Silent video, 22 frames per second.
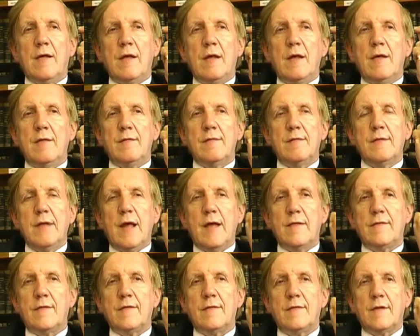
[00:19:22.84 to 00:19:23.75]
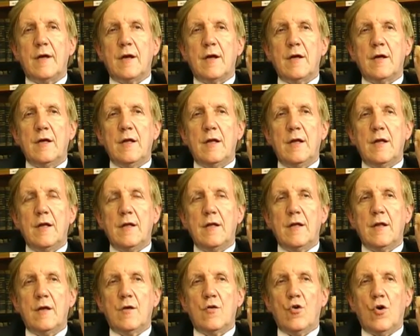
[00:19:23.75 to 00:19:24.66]
is necessarily
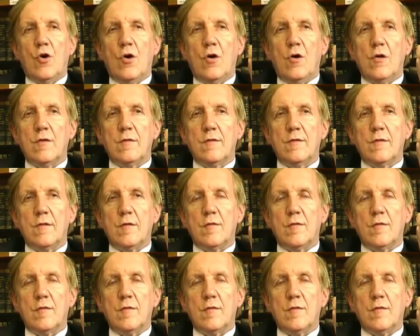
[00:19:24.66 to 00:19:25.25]
the cause